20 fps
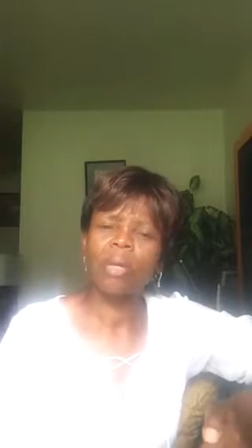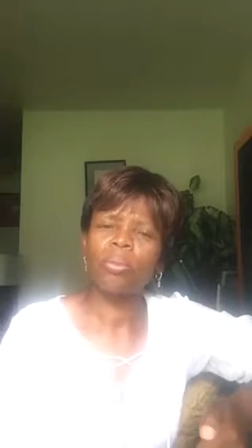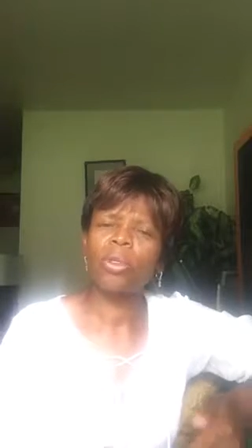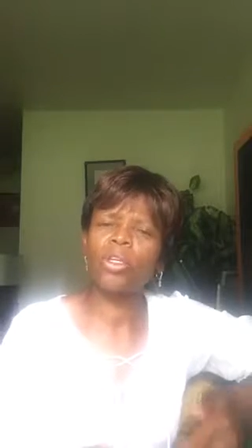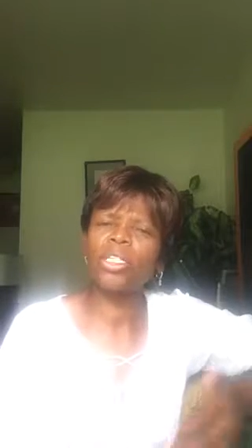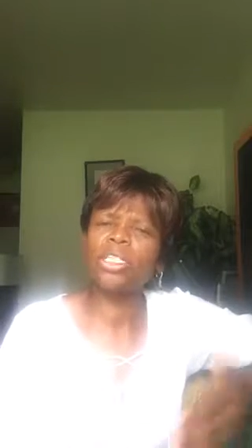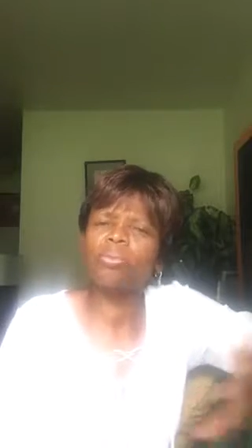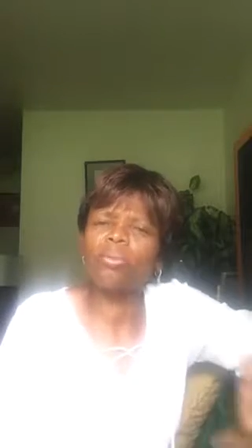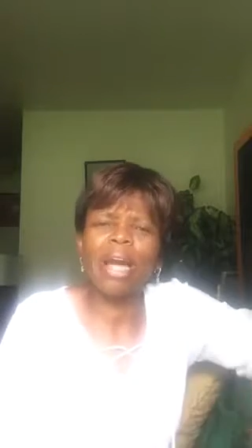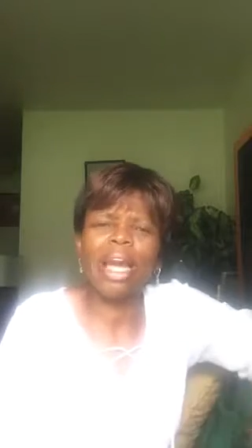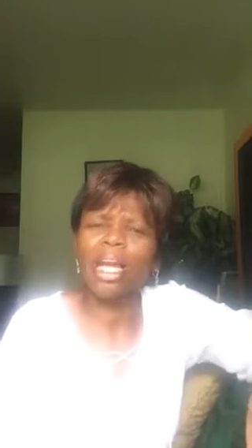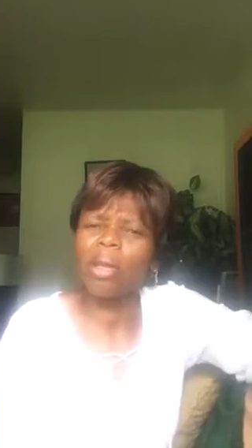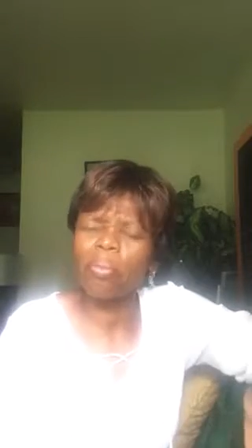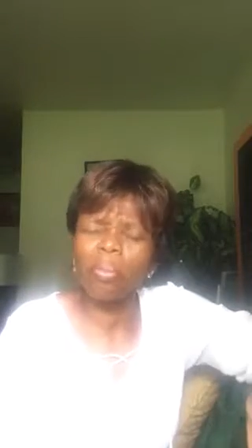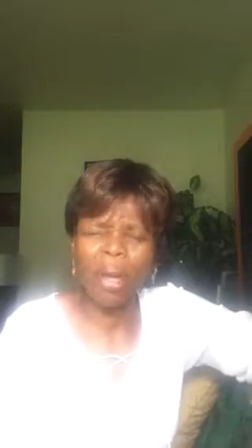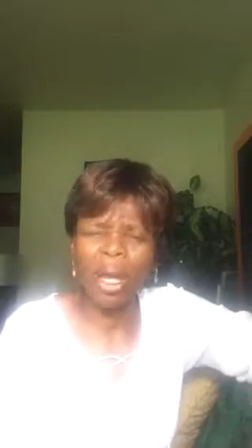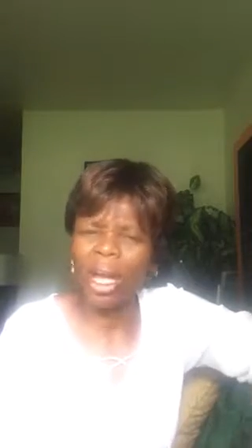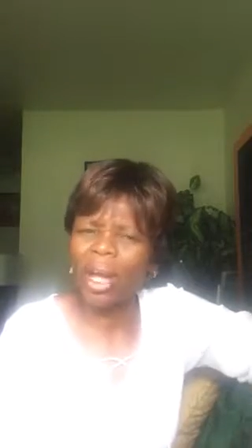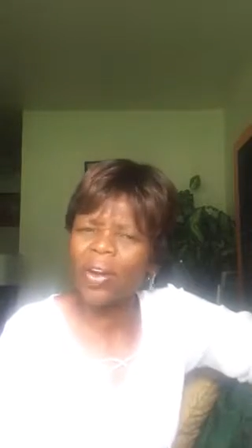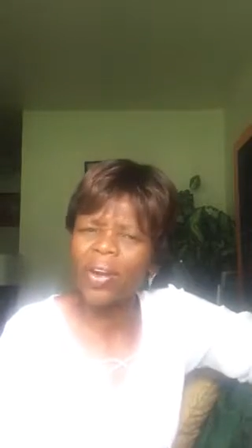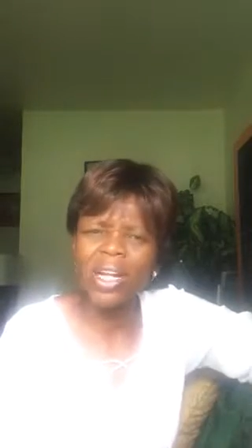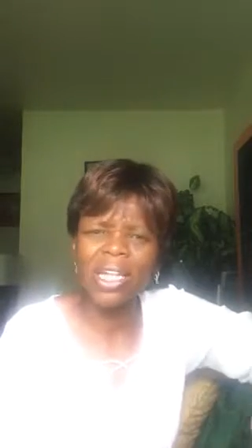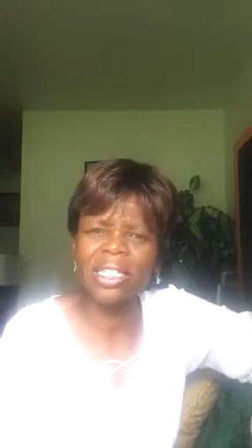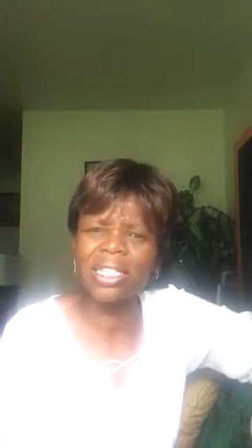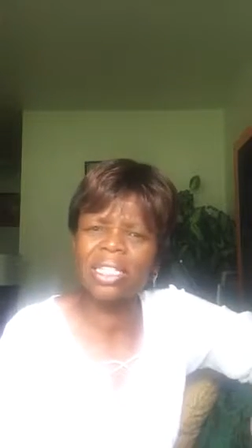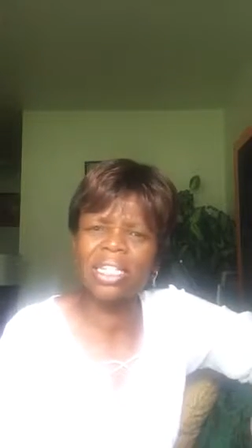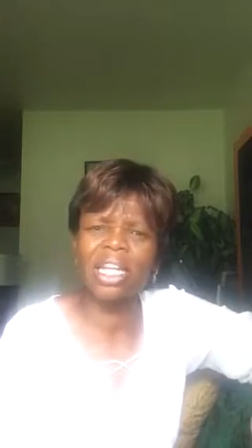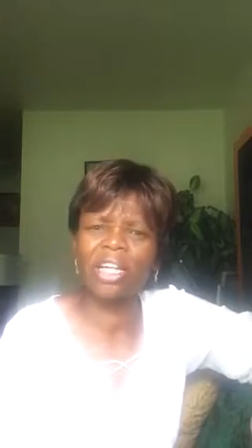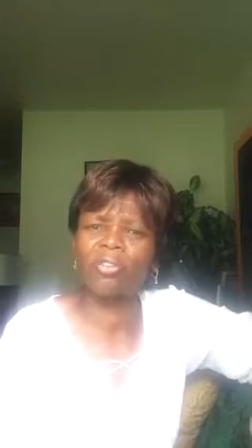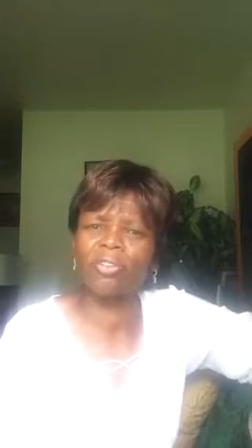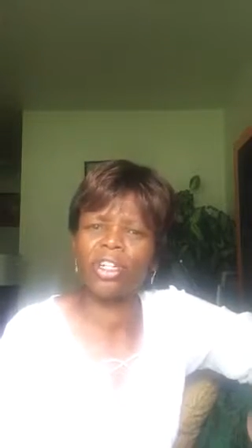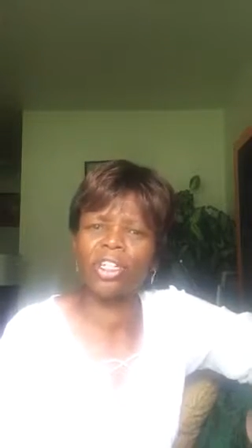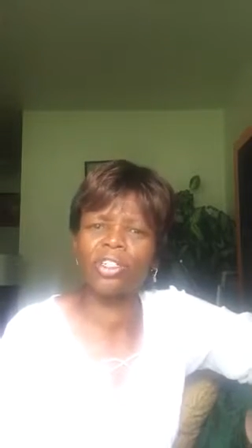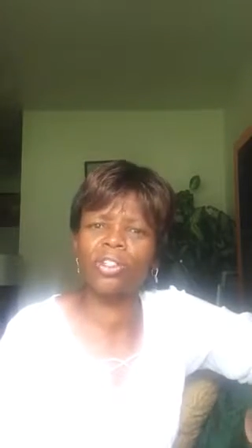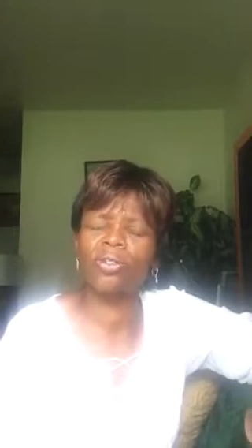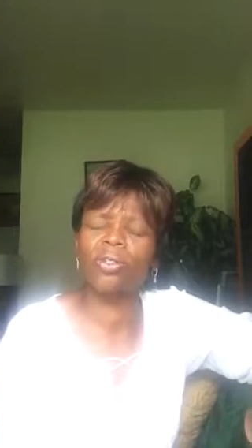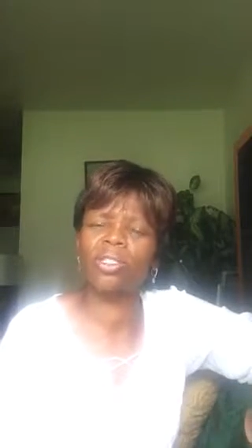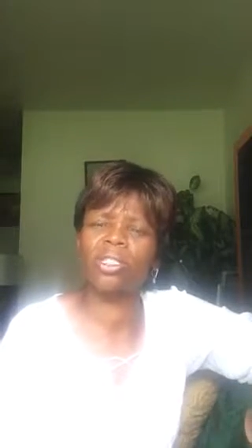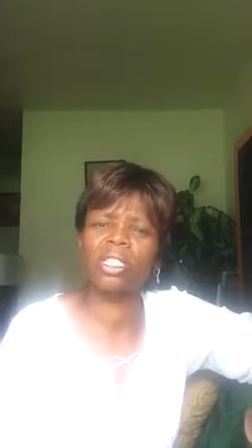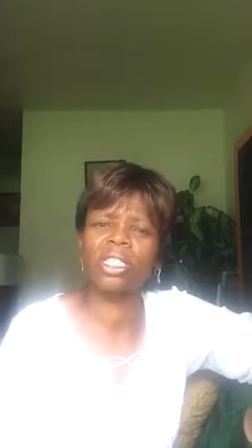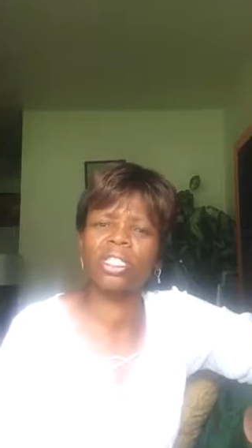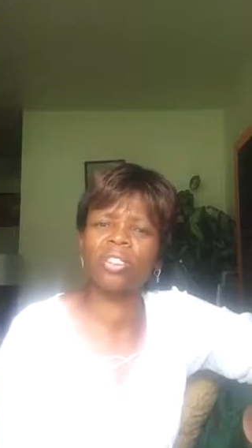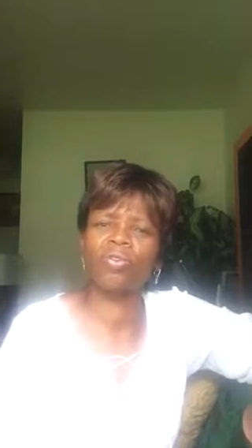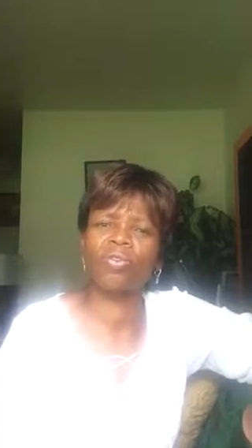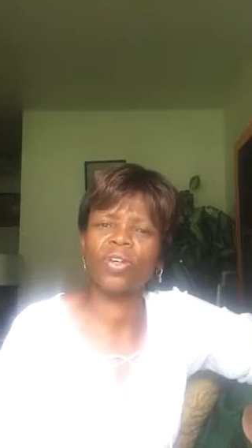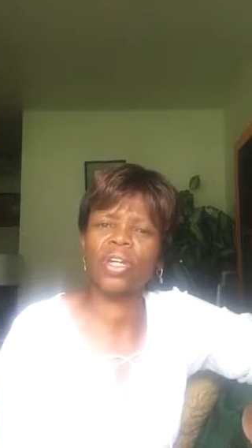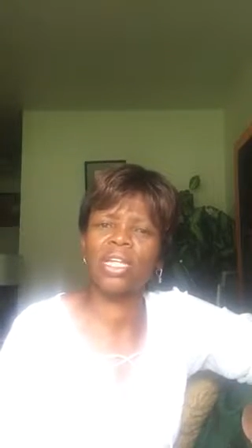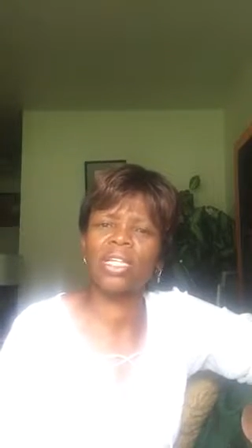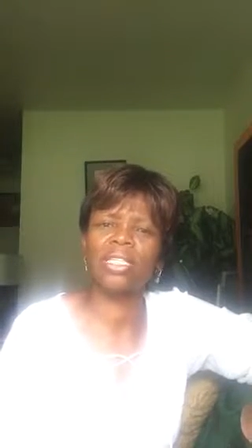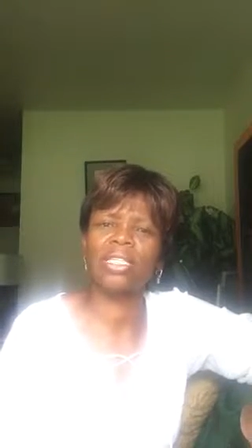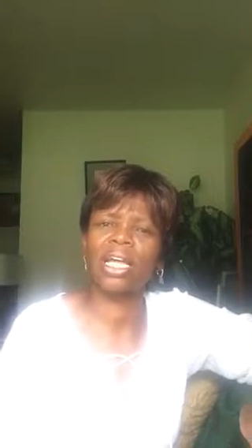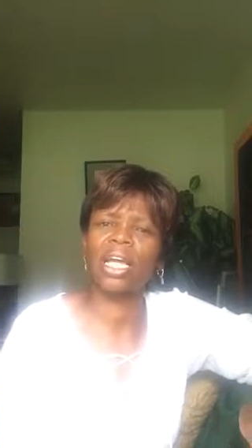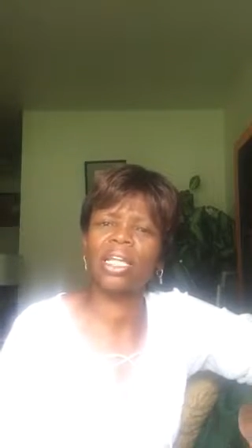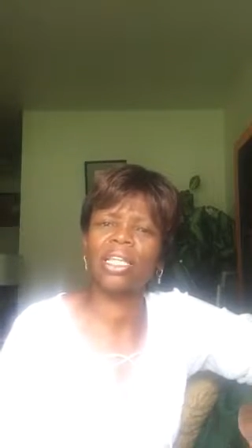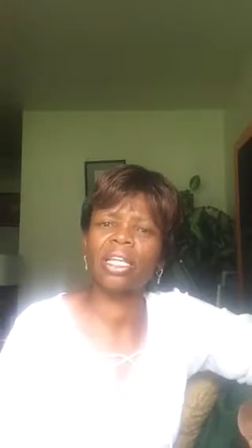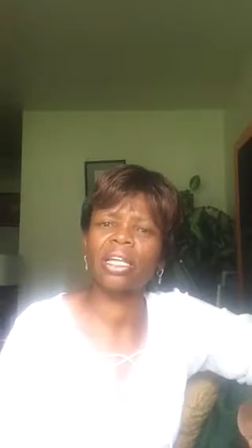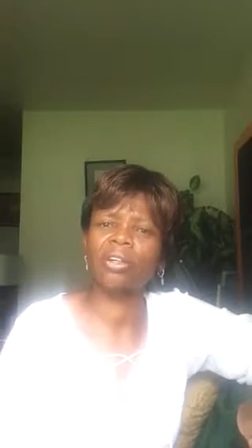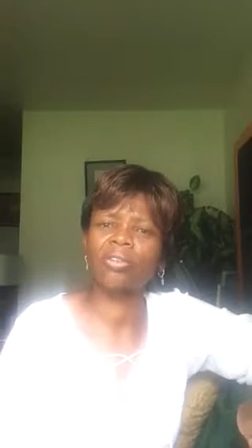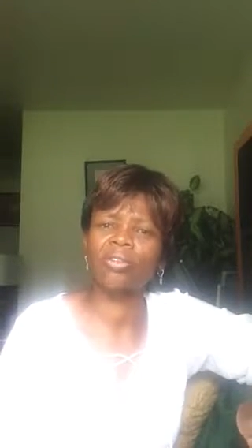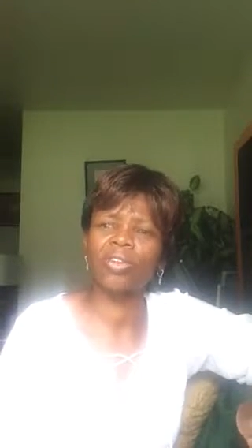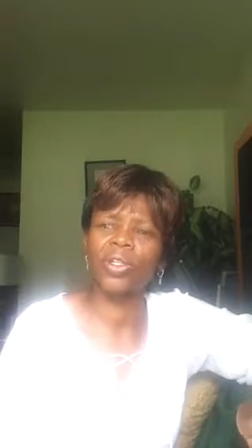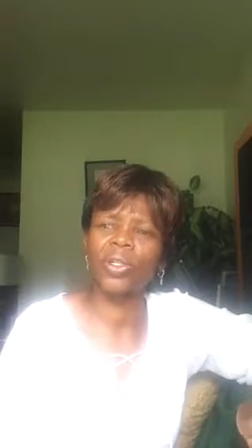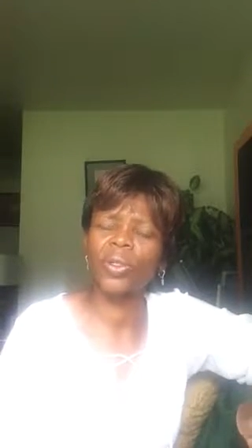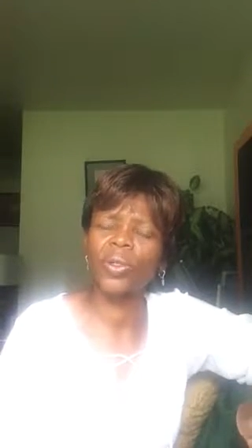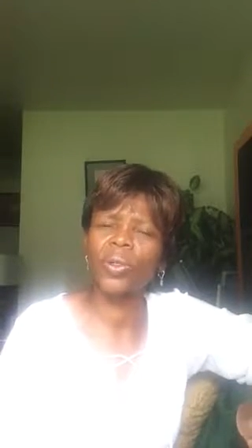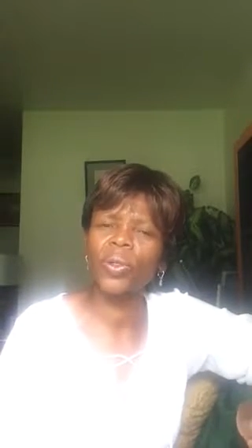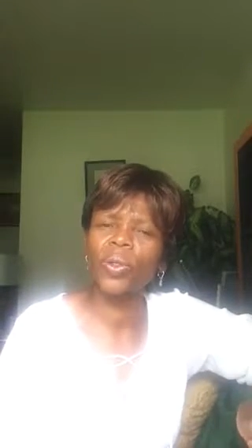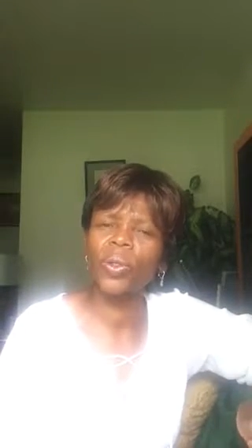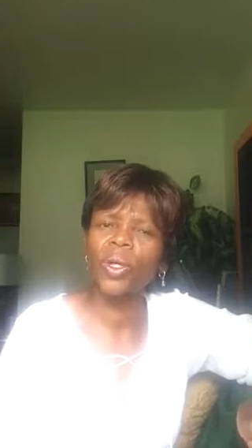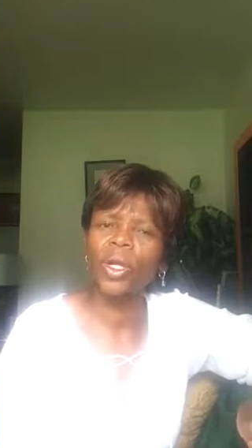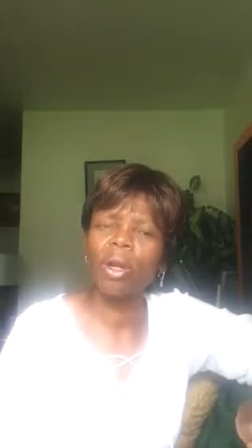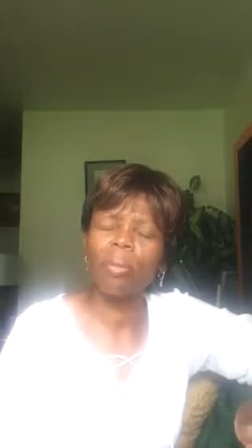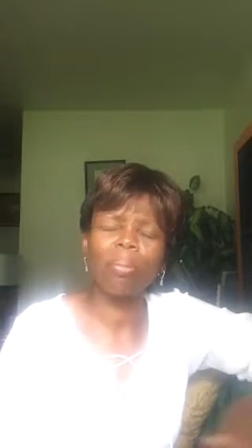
because my parents never used this phrase I love you,